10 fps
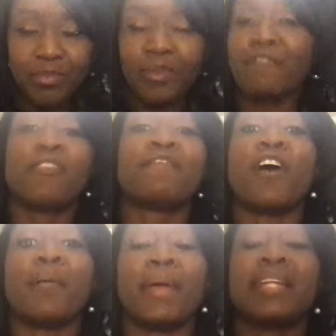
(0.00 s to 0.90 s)
for
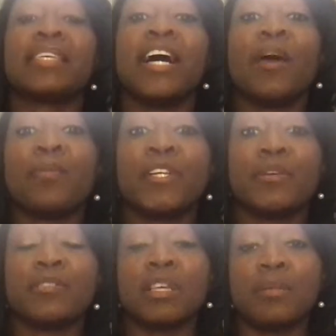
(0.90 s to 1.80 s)
farming to help
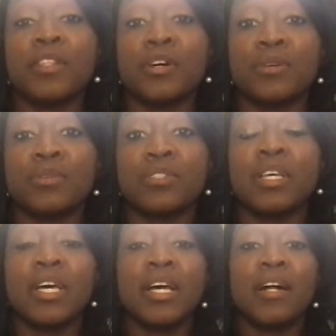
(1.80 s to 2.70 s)
reduce some of those
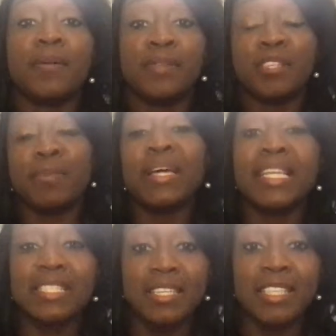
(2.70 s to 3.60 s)

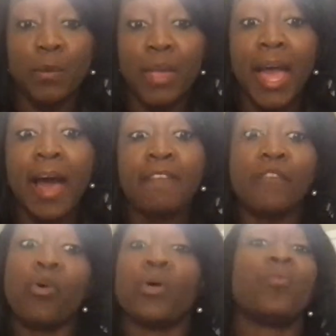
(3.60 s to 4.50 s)
dependencies that we have
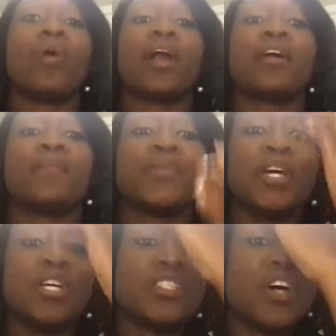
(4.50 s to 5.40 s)
on water?
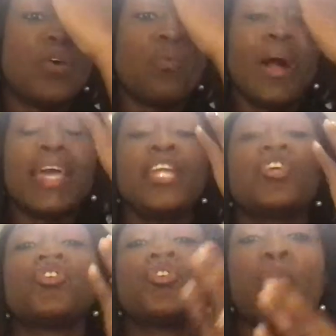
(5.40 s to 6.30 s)
So what
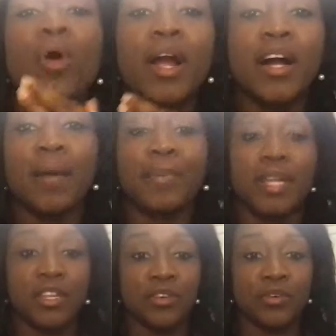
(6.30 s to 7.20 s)
can your
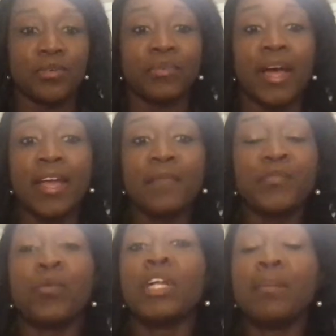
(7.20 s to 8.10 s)
company do, right?
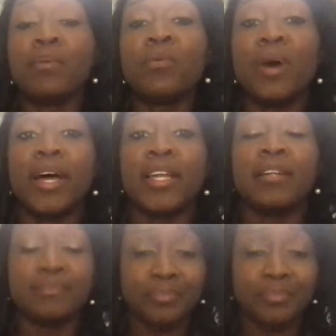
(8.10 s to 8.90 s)
Well, number one,